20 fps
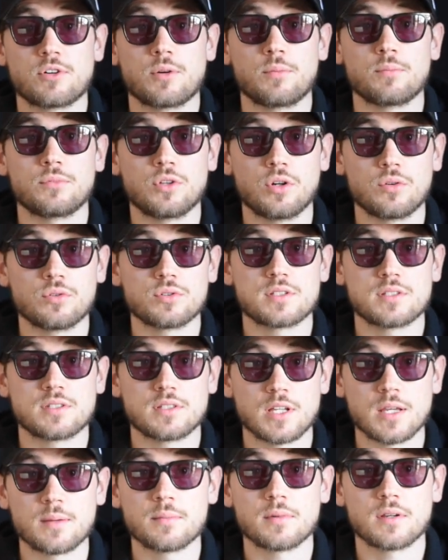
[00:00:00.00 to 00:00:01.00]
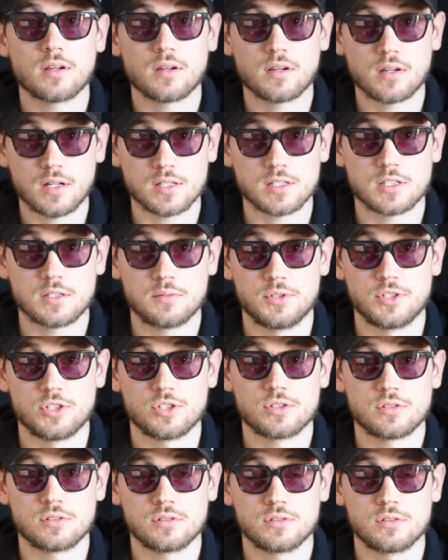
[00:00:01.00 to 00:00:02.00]
from those same
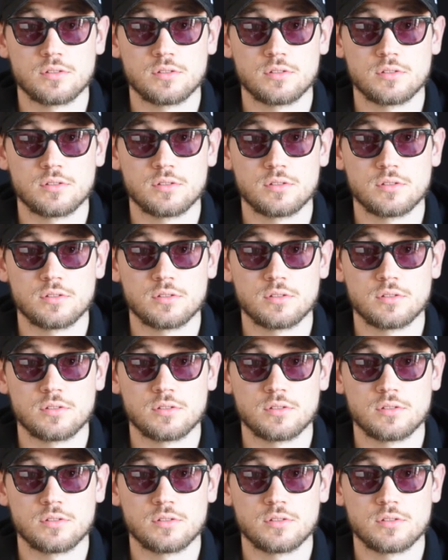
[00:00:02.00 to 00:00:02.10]
customers.